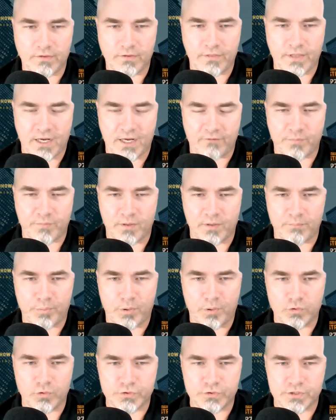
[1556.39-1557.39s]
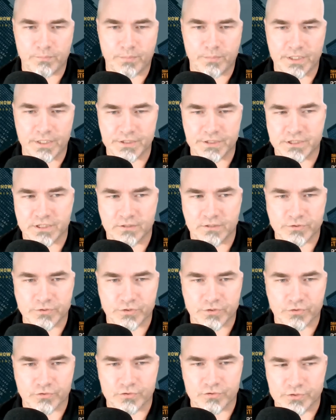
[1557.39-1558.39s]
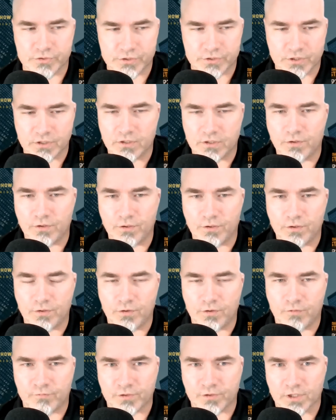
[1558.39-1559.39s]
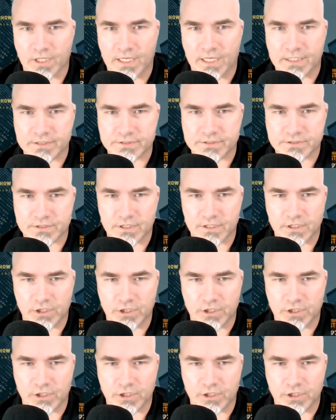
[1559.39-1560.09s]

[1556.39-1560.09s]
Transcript: that have been posted by the Teamsters over the last